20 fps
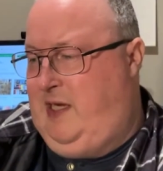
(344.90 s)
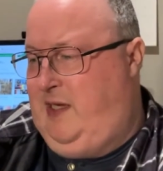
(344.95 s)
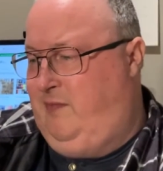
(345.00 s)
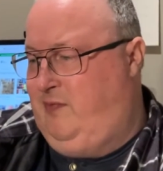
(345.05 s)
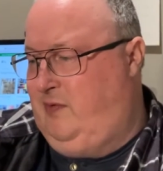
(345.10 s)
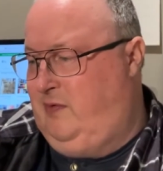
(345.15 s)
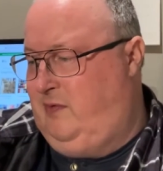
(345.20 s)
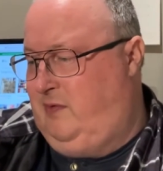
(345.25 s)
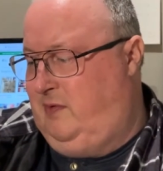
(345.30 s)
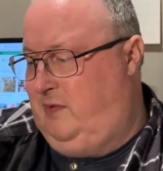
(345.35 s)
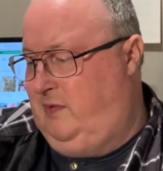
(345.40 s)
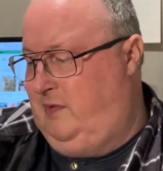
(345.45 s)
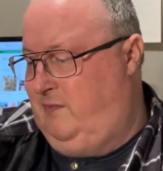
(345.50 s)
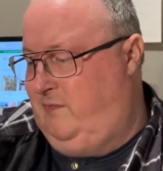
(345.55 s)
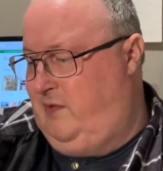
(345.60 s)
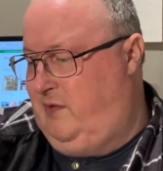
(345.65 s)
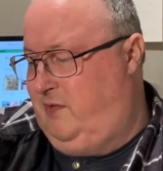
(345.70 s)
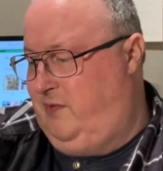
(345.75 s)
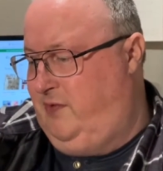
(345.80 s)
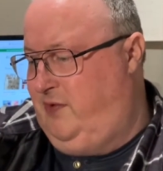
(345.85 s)
people,
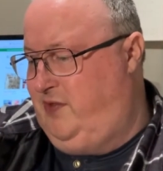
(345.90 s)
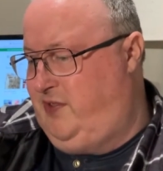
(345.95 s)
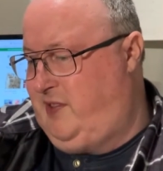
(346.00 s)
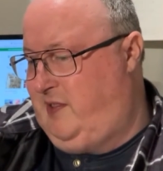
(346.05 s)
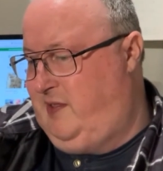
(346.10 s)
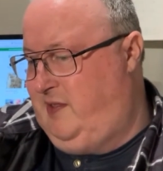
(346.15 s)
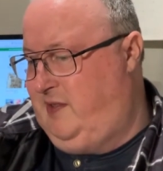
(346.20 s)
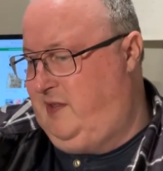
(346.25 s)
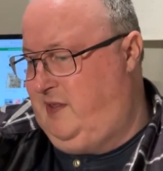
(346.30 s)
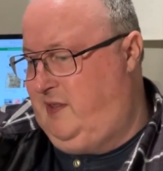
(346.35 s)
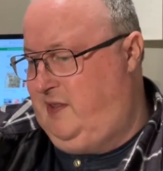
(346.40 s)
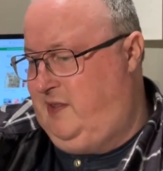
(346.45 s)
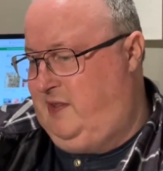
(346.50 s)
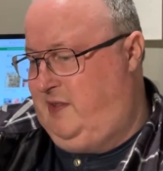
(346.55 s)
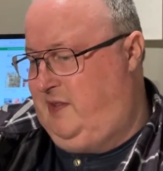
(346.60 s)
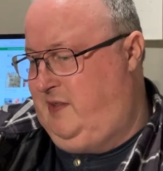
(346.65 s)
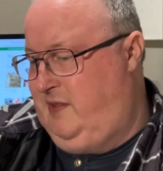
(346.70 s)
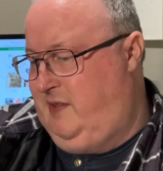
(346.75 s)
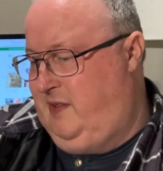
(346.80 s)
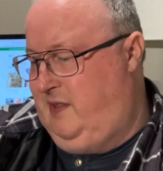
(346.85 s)
rural New
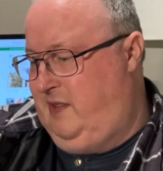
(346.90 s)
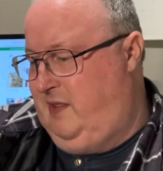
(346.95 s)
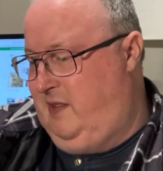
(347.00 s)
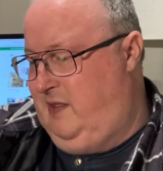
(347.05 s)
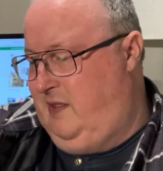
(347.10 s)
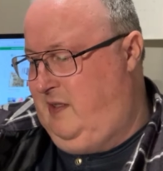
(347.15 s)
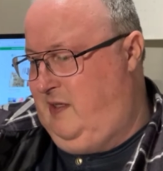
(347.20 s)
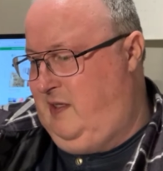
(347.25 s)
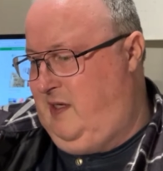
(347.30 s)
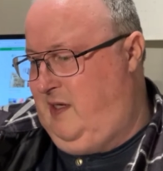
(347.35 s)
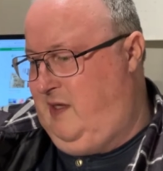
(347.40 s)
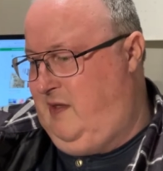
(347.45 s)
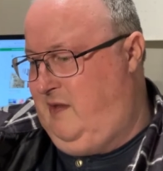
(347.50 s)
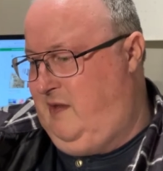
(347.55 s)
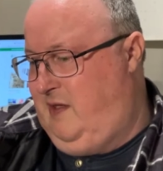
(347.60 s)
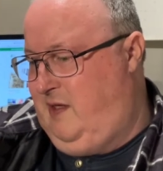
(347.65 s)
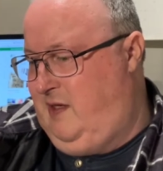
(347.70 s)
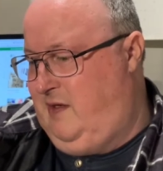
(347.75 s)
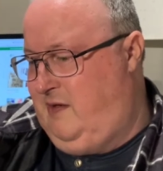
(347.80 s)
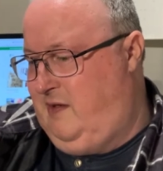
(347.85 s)
Zealanders, and
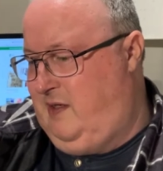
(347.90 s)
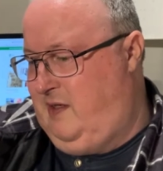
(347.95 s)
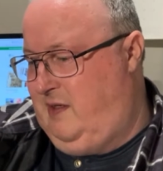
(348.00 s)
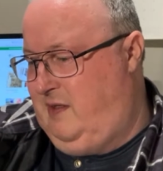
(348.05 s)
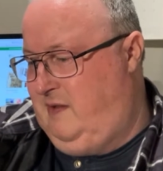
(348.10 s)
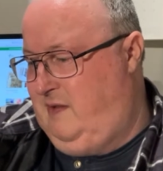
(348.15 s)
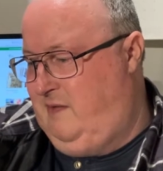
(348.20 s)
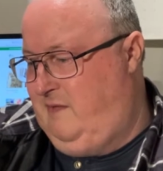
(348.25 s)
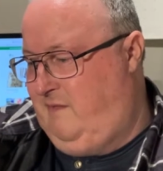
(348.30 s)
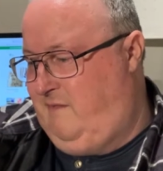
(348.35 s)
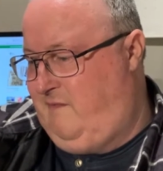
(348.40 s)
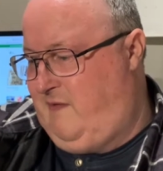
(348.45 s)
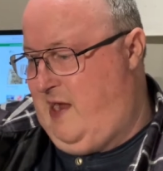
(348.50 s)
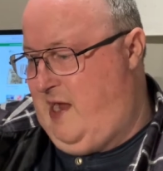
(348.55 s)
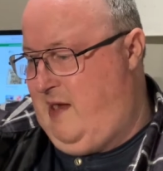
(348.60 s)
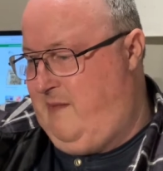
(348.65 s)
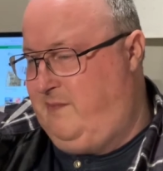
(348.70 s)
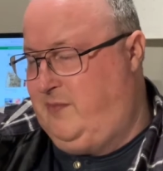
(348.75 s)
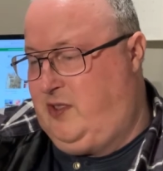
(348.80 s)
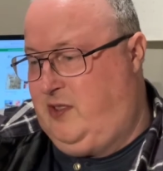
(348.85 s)
their
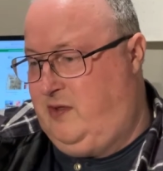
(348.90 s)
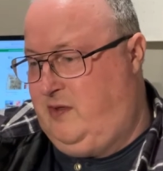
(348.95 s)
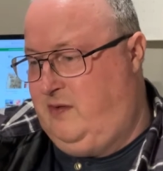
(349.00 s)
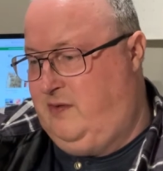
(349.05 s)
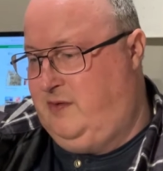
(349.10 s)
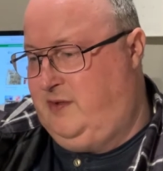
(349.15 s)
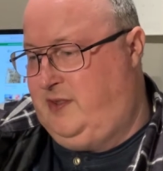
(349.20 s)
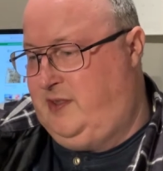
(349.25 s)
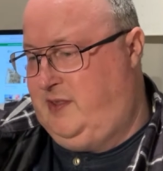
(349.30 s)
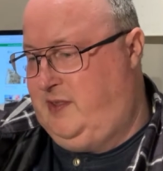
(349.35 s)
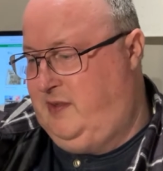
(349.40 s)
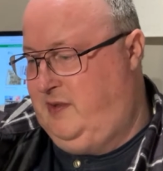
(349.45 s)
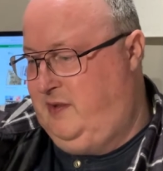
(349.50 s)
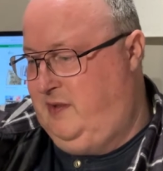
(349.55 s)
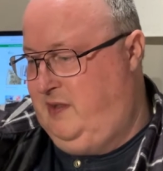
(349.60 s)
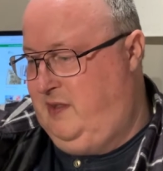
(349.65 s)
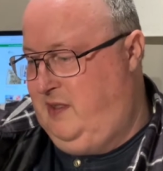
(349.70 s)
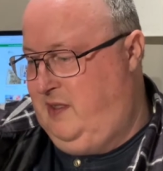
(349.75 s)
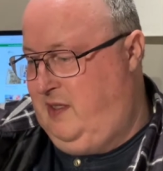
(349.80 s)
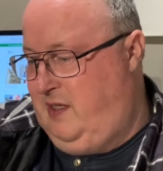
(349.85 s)
farm dogs,
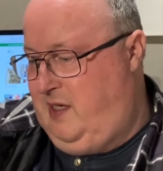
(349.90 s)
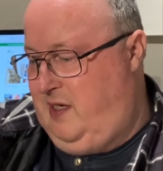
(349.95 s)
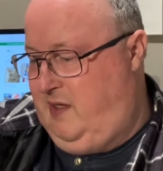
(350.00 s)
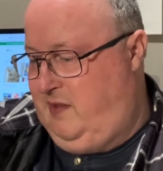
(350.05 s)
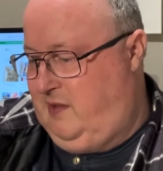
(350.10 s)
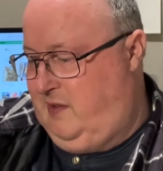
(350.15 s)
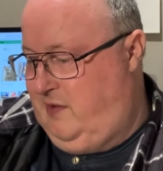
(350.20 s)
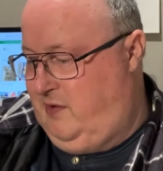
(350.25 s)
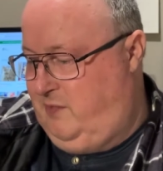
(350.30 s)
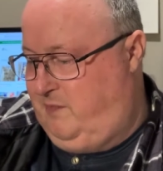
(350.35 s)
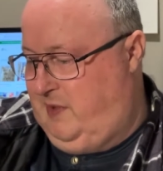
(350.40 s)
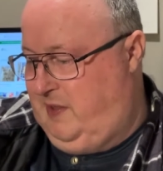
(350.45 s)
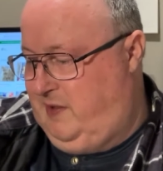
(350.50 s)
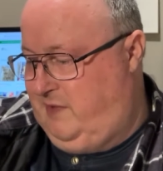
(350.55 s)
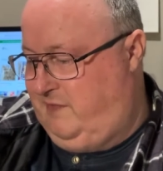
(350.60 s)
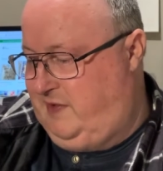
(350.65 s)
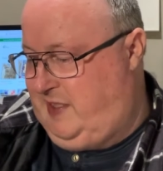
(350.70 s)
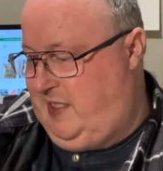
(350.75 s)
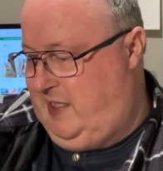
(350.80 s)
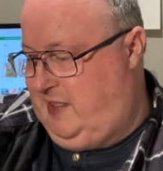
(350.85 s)
and a little bit
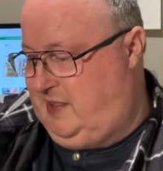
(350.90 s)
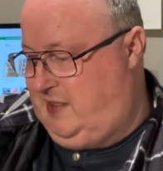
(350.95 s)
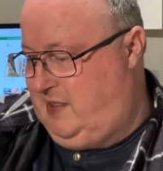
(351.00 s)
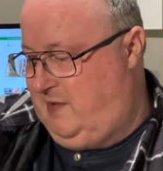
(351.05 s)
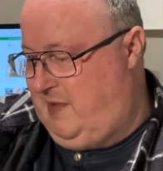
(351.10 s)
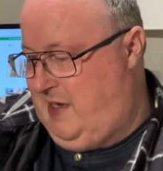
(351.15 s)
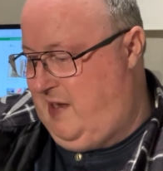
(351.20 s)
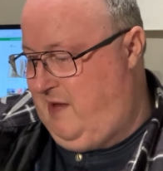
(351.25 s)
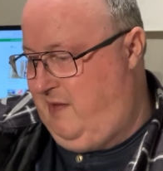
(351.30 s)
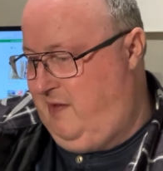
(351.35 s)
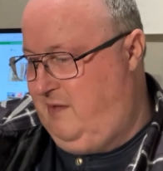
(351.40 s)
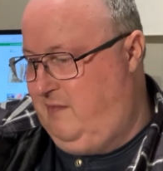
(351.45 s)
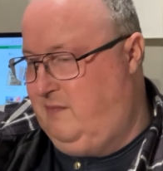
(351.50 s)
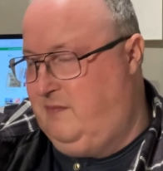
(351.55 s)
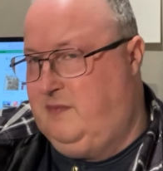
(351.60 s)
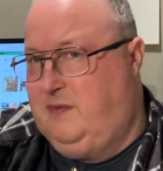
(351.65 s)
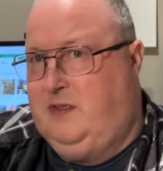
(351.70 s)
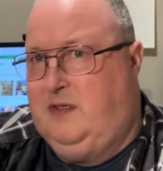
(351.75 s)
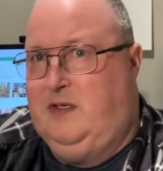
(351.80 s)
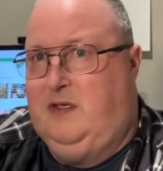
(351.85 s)
of text about
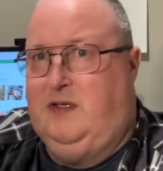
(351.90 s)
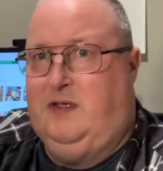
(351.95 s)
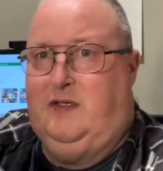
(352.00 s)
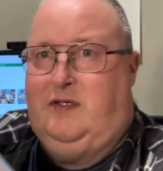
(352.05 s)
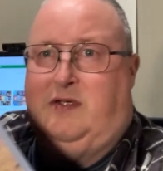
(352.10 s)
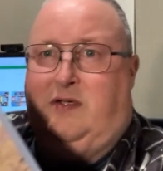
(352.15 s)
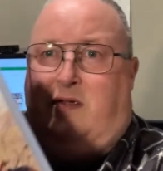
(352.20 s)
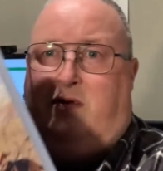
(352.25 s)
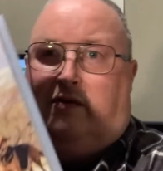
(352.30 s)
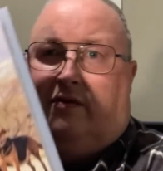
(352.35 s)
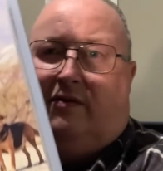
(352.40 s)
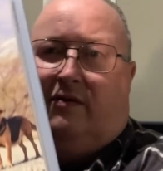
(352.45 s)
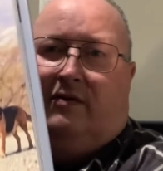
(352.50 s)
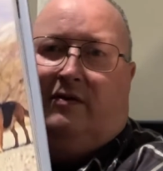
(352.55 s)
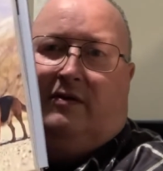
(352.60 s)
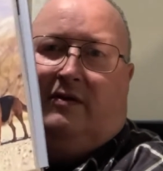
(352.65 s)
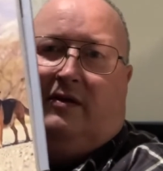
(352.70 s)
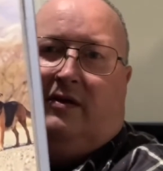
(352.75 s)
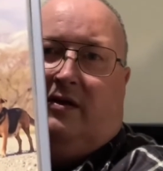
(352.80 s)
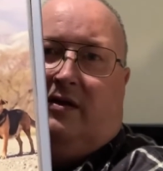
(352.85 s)
them. So
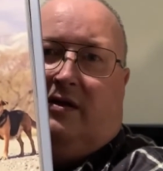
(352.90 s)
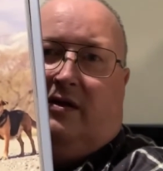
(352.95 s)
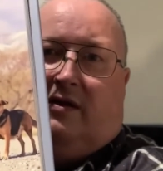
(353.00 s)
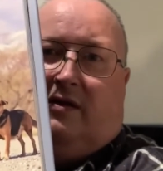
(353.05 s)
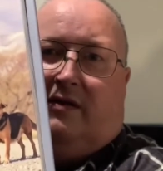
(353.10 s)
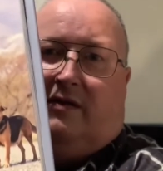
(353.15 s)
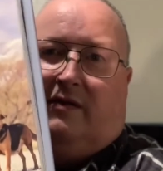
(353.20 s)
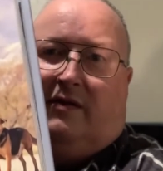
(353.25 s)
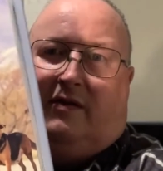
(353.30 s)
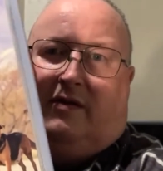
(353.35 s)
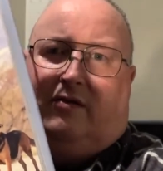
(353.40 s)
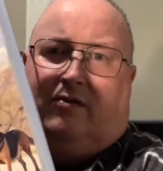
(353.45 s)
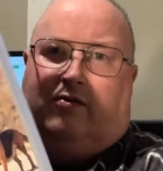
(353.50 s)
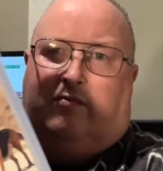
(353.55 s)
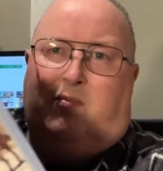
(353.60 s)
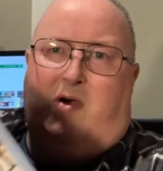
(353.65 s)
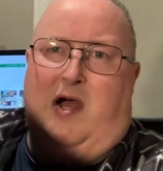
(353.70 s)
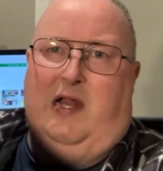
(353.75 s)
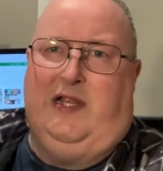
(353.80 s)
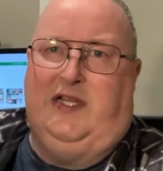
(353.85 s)
your
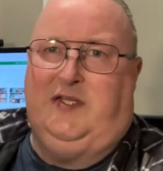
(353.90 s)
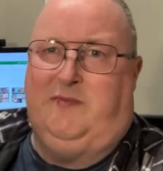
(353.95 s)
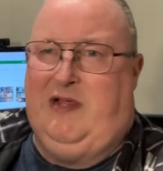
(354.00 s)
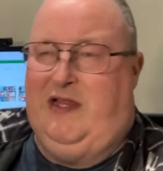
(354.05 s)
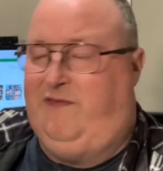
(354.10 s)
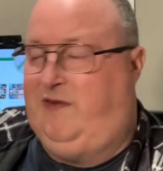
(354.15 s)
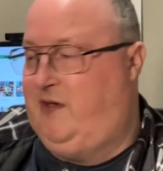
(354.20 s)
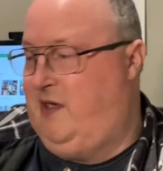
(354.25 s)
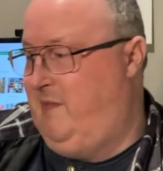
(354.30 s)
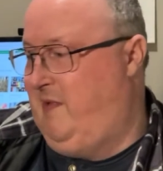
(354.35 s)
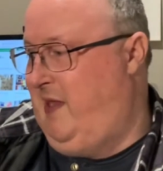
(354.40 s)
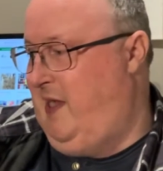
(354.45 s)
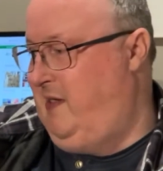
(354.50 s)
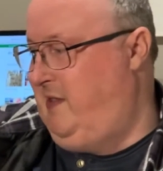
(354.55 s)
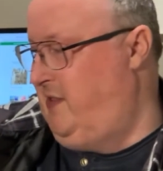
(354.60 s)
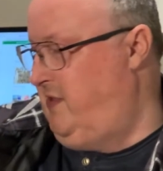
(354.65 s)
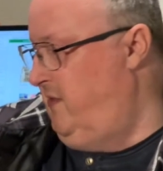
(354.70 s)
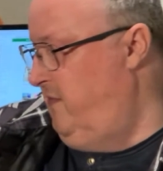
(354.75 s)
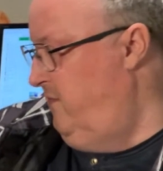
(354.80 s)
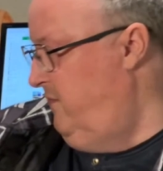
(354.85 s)
mileage may vary, but that
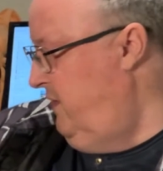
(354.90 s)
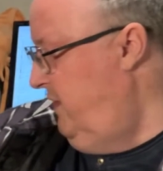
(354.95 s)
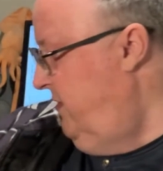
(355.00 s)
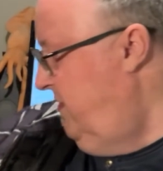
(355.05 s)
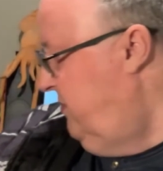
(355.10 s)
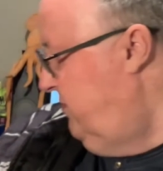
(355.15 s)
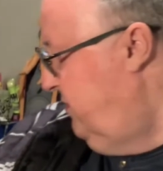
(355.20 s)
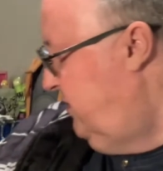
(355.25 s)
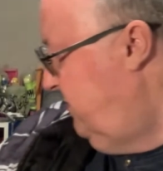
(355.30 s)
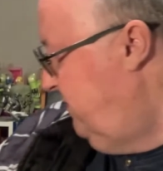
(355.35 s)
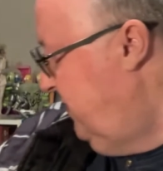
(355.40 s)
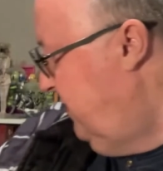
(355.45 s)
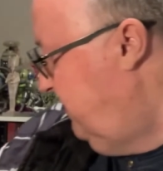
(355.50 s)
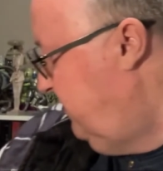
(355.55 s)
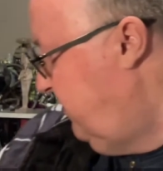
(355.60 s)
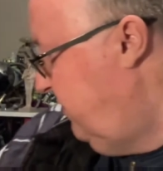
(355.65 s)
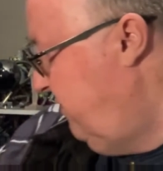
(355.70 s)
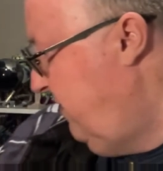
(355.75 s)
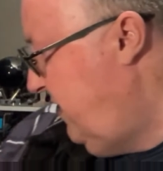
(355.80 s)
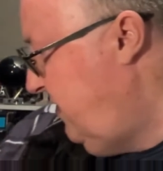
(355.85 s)
doesn't really interest me
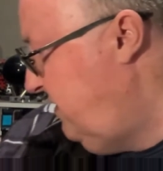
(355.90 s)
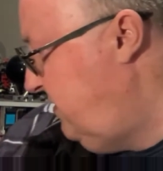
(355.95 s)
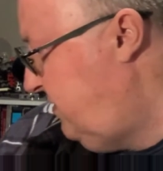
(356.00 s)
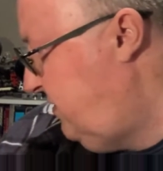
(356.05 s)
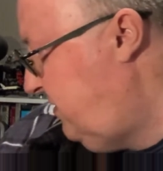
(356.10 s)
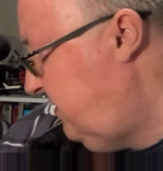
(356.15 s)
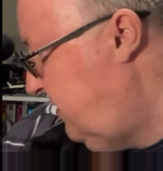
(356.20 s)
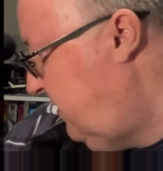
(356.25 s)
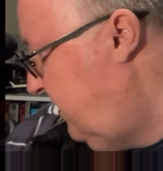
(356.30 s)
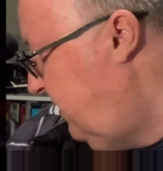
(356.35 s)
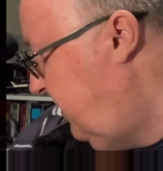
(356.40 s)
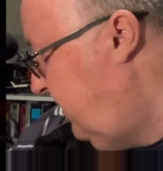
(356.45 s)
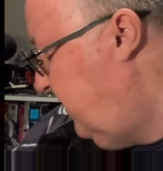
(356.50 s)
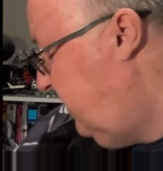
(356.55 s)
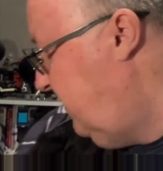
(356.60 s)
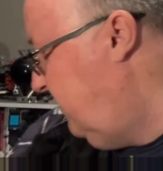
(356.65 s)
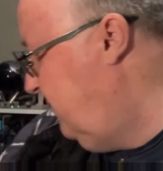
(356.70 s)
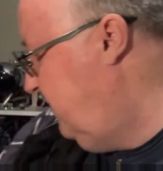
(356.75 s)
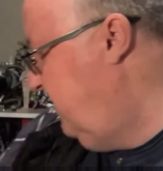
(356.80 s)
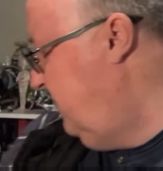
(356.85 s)
too much.
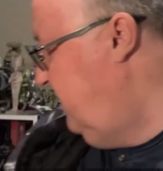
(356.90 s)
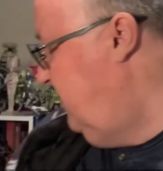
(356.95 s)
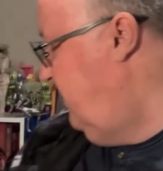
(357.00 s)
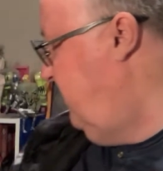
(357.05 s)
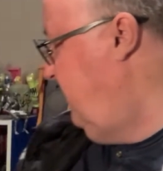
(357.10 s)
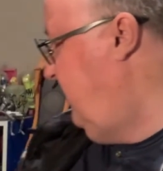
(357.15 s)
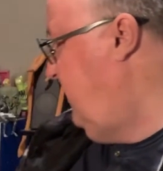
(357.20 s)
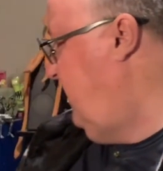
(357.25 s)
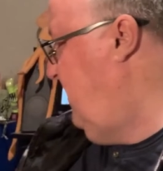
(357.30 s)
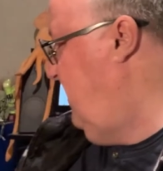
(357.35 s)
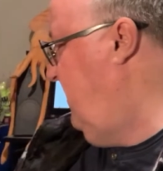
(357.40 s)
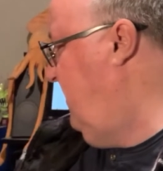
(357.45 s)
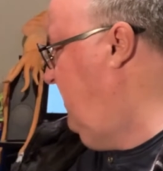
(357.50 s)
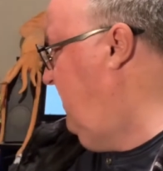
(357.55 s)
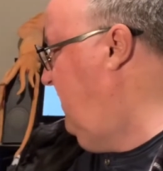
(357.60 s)
Okay,